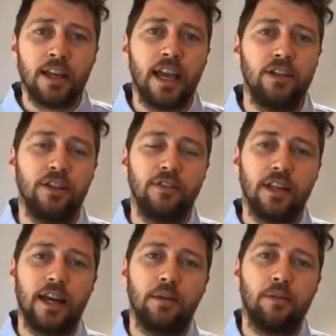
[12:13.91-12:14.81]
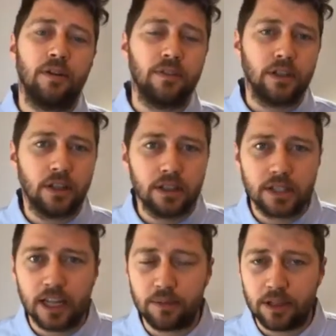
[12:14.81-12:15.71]
can you fill out a profit and loss
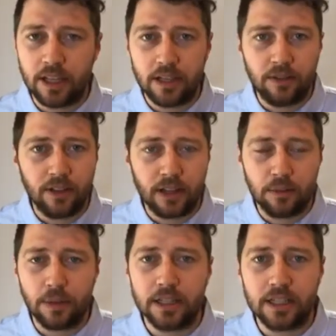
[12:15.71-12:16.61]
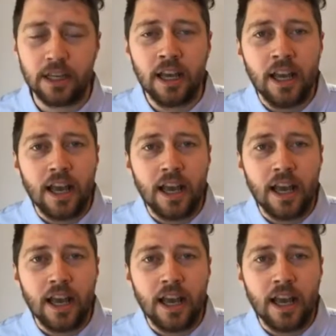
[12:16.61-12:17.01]
statement? Can you fill out a budget?